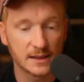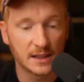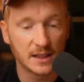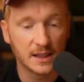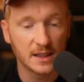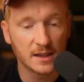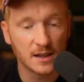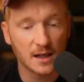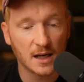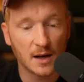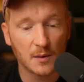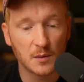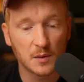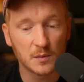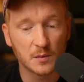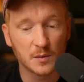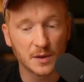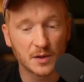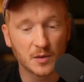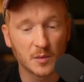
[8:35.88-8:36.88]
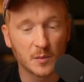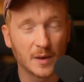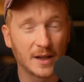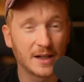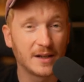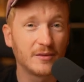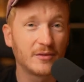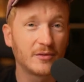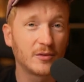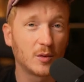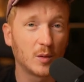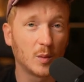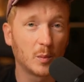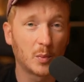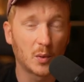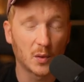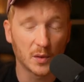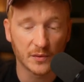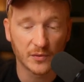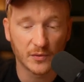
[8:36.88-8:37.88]
here I would recommend for a
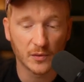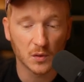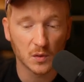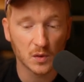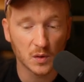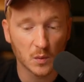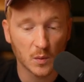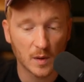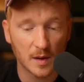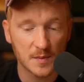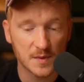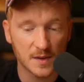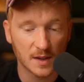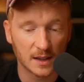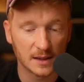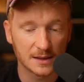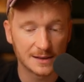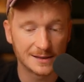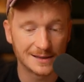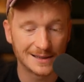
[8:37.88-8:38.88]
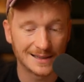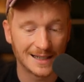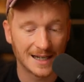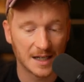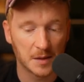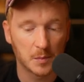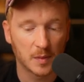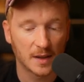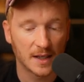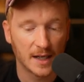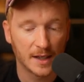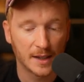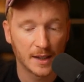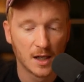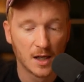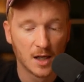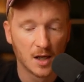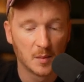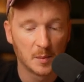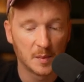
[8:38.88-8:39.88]
portfolio website the light plan,
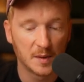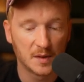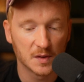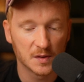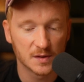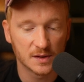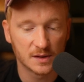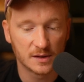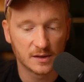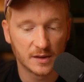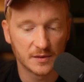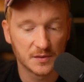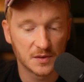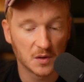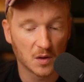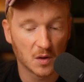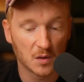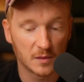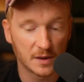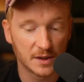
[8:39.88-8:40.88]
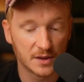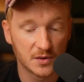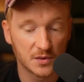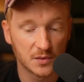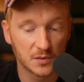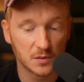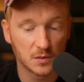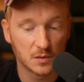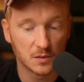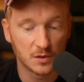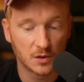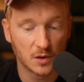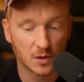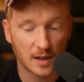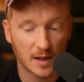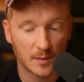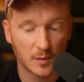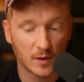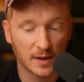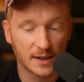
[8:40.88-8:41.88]
because it gives you already 2
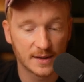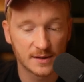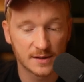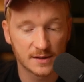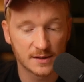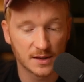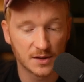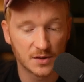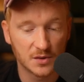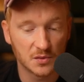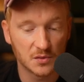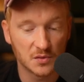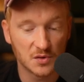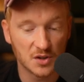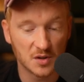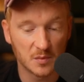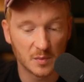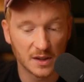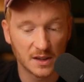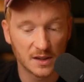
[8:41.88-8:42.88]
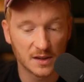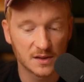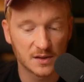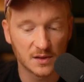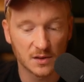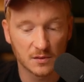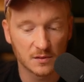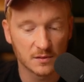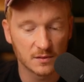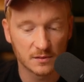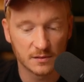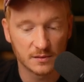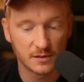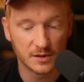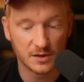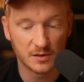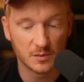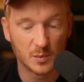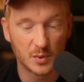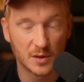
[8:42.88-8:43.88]
collaborators and 2 GB, so
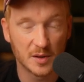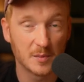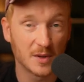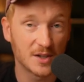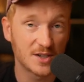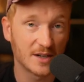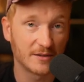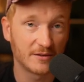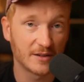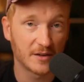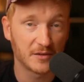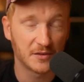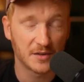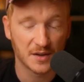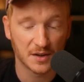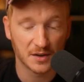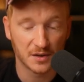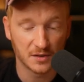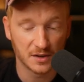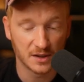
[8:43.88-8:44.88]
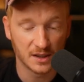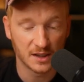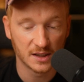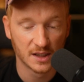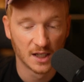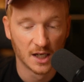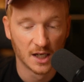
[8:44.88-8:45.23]
you pretty much have everything you need.